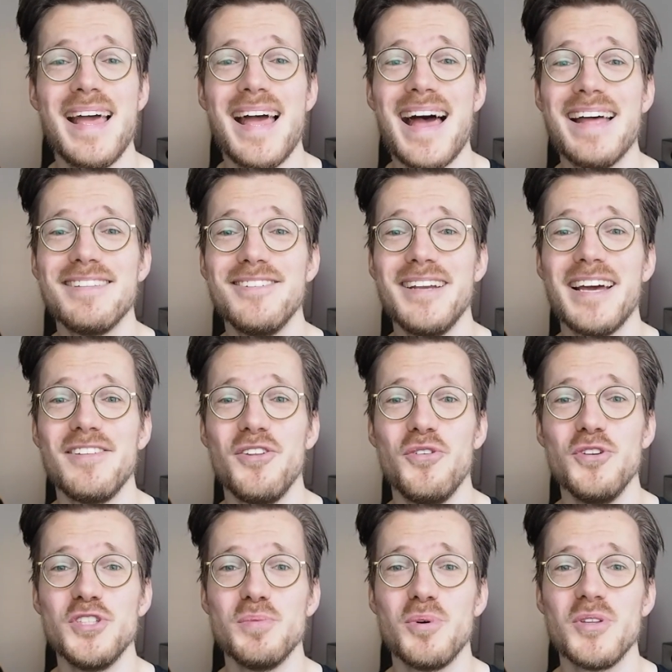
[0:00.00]
and to get
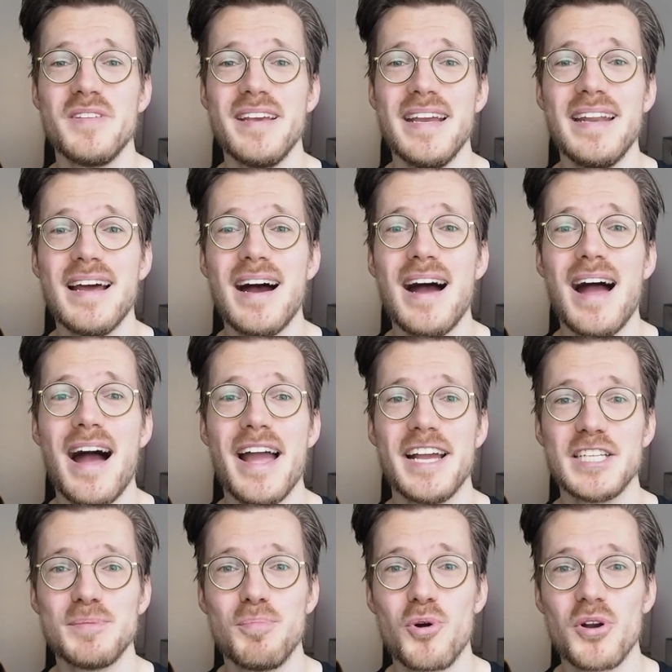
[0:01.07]
usable data, I
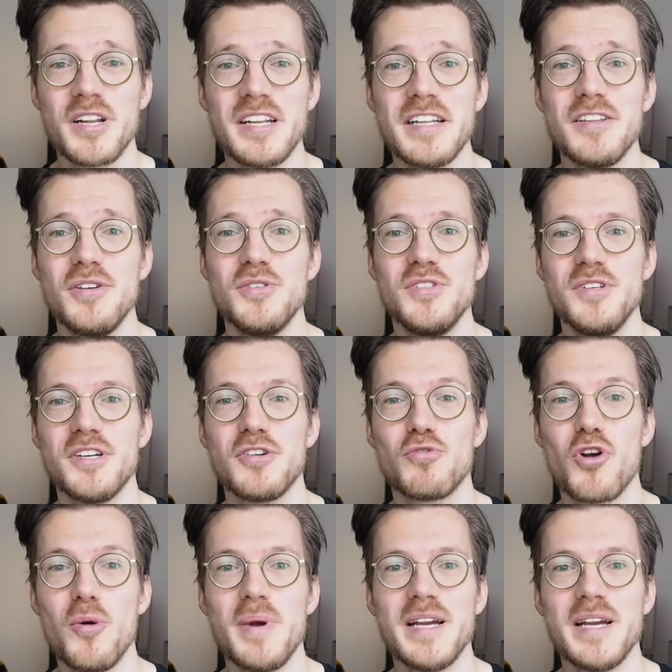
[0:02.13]
exported it using a Chrome